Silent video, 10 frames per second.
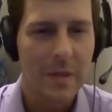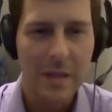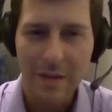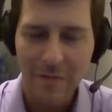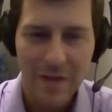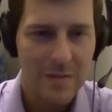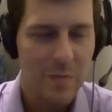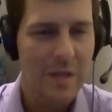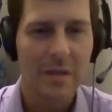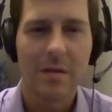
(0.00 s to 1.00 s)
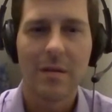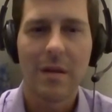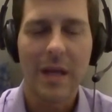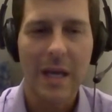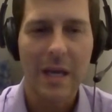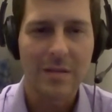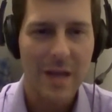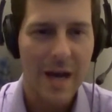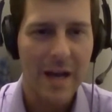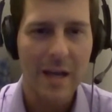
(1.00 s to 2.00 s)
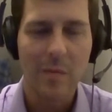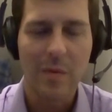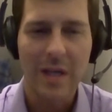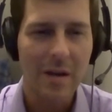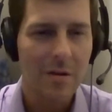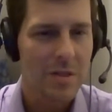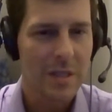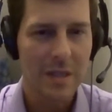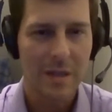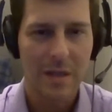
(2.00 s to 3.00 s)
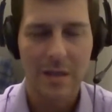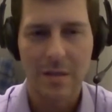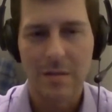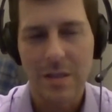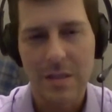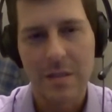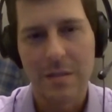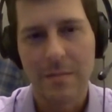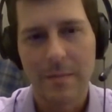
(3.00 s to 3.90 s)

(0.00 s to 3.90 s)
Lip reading: investment and time and energy, and just